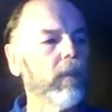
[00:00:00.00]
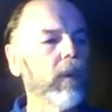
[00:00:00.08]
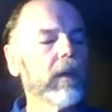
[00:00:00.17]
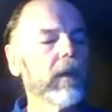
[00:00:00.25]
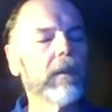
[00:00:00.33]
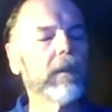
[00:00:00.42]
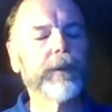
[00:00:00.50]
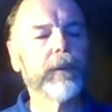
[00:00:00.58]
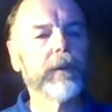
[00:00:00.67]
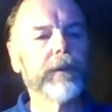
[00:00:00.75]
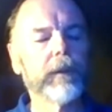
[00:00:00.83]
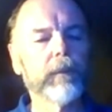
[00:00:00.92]
are welcome
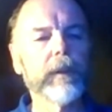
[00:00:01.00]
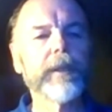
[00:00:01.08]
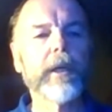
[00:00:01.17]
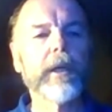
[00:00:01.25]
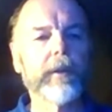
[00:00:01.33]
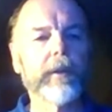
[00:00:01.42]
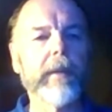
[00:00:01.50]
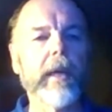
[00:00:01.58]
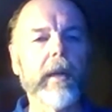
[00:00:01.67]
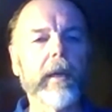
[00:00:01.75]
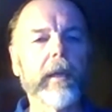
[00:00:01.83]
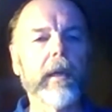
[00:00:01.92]
to, to reach out to me,
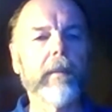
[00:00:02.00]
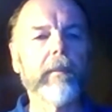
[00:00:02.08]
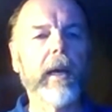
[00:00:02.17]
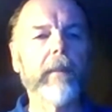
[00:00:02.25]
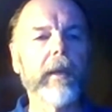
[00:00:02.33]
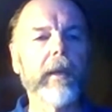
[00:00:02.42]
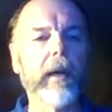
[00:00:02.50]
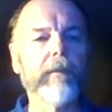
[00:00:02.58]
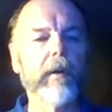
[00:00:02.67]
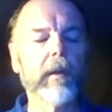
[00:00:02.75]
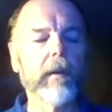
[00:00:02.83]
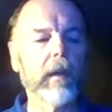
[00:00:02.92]
and I, am happy to
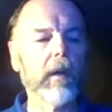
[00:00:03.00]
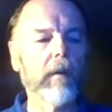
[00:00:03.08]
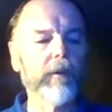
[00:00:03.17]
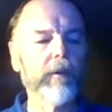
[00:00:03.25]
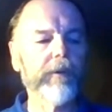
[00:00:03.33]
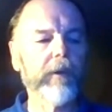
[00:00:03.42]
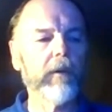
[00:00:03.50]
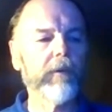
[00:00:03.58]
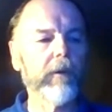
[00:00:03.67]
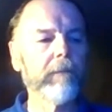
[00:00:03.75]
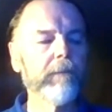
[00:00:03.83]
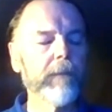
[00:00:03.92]
have a, a
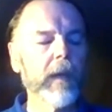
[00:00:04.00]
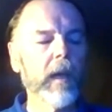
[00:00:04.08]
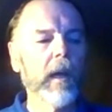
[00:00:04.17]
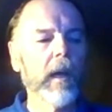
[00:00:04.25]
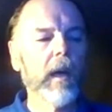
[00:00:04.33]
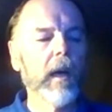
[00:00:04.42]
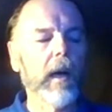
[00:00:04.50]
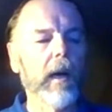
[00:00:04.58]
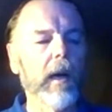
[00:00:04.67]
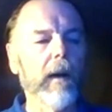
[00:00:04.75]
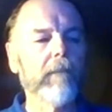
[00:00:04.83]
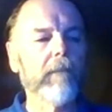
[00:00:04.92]
conversation.
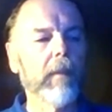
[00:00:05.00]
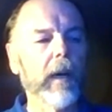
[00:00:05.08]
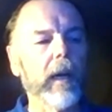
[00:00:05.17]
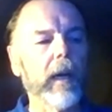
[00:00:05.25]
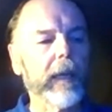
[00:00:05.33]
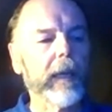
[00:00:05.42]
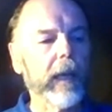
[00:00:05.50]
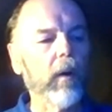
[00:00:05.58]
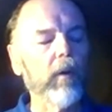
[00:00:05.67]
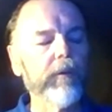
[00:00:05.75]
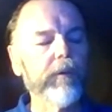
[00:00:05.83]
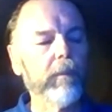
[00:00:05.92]
Um, but I can
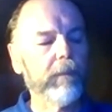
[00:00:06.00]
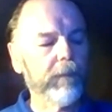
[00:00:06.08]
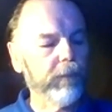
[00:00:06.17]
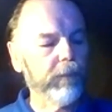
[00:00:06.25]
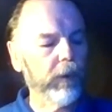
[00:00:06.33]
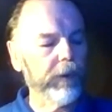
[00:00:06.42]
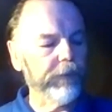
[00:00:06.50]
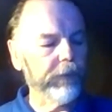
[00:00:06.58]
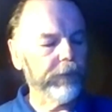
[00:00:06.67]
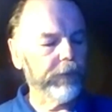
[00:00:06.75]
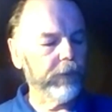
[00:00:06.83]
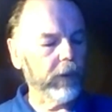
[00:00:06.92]
also point
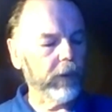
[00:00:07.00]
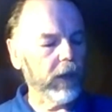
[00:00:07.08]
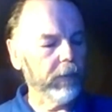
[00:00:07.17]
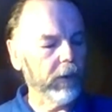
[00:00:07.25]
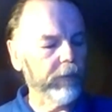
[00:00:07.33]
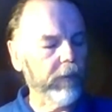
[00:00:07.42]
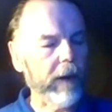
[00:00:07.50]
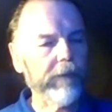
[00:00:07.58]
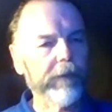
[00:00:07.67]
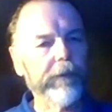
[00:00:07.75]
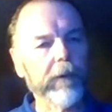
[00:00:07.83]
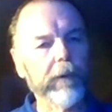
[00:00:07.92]
you to a couple of
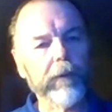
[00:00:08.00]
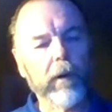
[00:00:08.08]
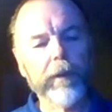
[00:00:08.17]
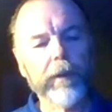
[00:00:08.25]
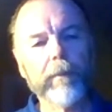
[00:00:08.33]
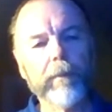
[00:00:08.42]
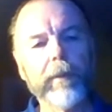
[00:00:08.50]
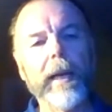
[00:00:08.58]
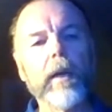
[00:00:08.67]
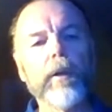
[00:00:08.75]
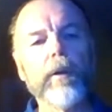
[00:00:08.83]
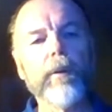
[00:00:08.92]
references. On the
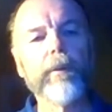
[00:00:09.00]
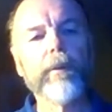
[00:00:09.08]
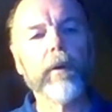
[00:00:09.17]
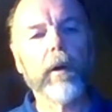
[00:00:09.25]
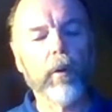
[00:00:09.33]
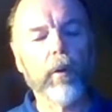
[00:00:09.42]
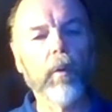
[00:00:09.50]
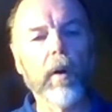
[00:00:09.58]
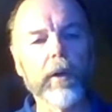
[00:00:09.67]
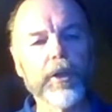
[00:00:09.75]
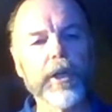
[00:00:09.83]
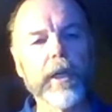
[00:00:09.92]

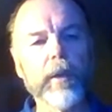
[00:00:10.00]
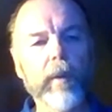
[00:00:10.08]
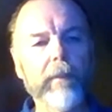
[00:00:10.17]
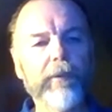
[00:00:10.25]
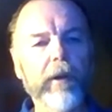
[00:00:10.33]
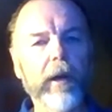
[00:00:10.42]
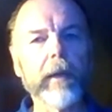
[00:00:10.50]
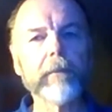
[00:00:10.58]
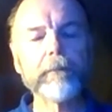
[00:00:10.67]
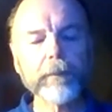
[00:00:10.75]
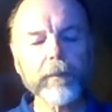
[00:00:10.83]
planetyouth.org website,